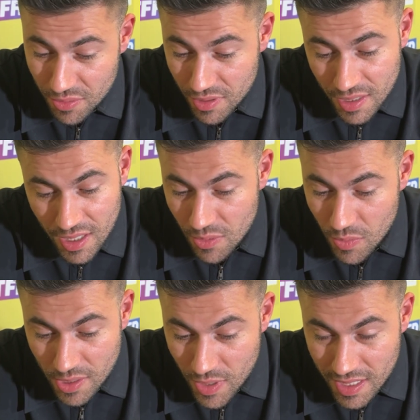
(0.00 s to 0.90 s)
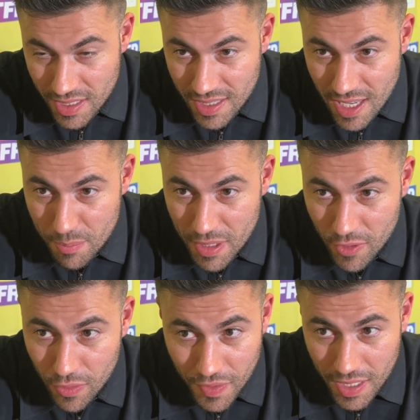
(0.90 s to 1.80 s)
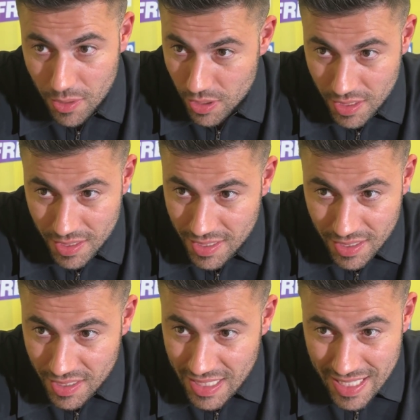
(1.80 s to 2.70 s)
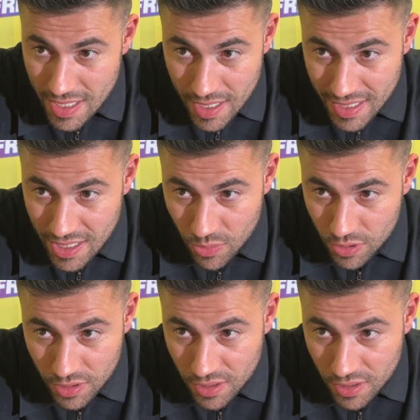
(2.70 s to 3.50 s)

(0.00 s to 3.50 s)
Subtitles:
and when he went into that Bivol fight, he was considered an equal,